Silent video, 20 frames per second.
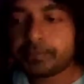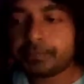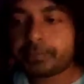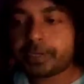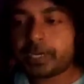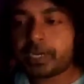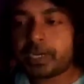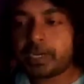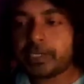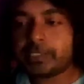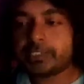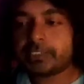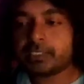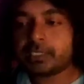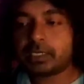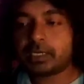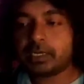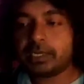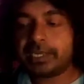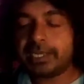But
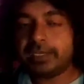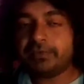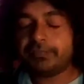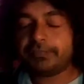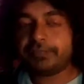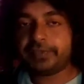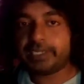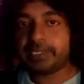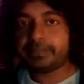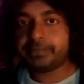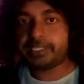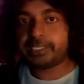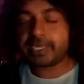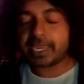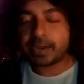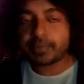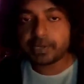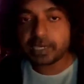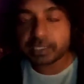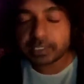in film, the
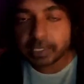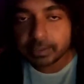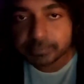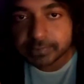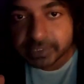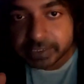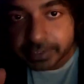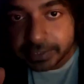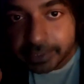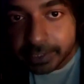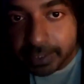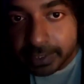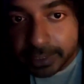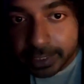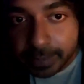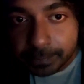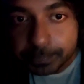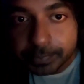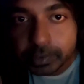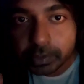camera comes
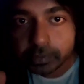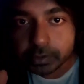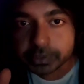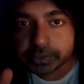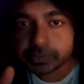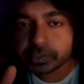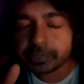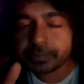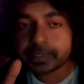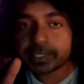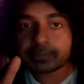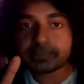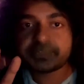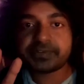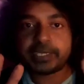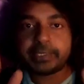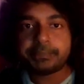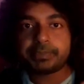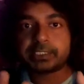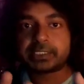really up close, so it becomes
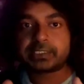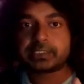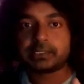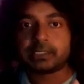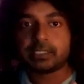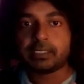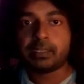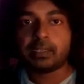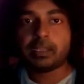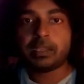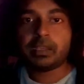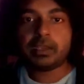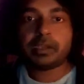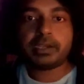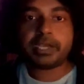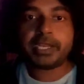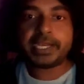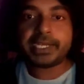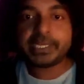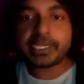very personal,
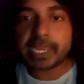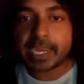right?